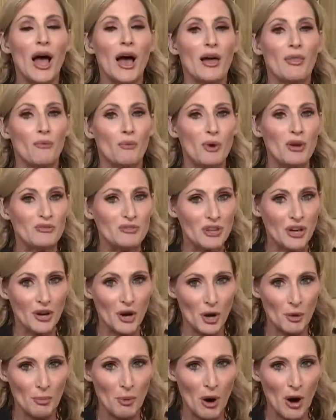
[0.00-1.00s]
we've done
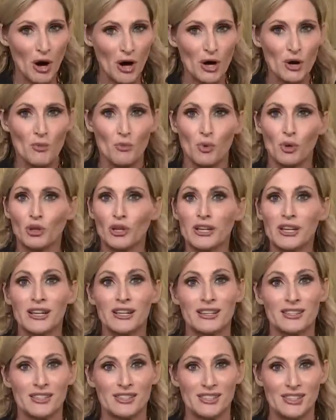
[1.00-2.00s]
our part. We're looking
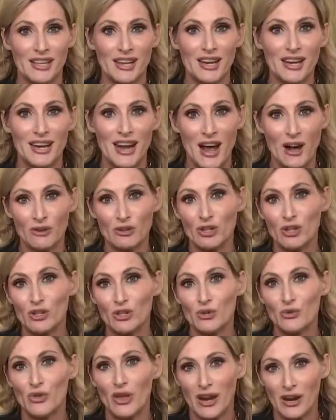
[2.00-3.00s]
to the Senate now to
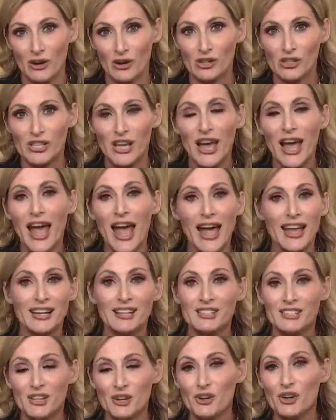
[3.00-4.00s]
do theirs, and
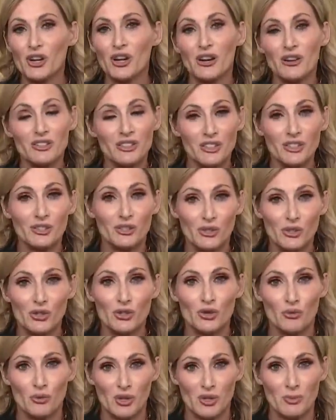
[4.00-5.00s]
it's their
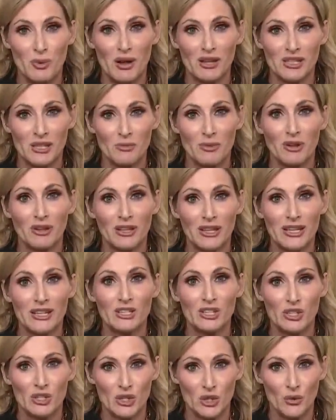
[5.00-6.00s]
constitutional responsibility
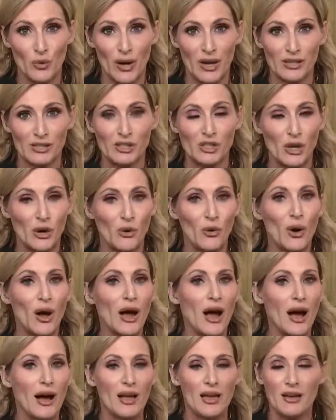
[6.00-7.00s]
to do it. So
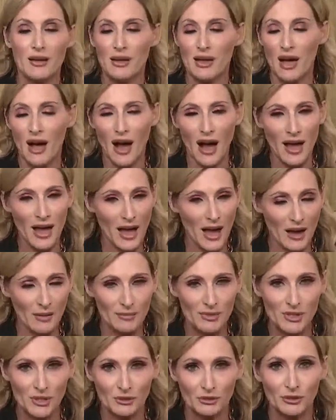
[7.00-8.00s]
I
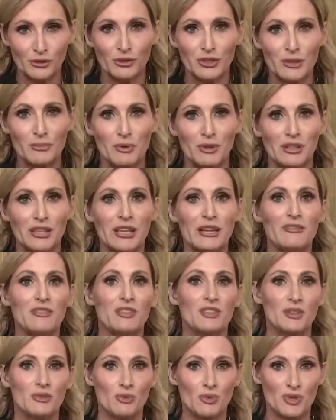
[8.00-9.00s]
absolutely believe that
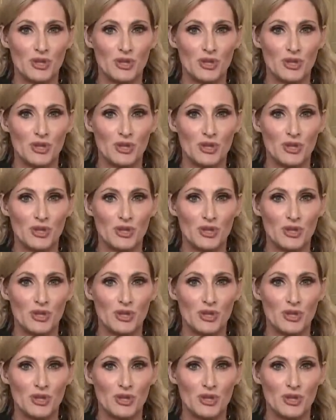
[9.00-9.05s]
this was an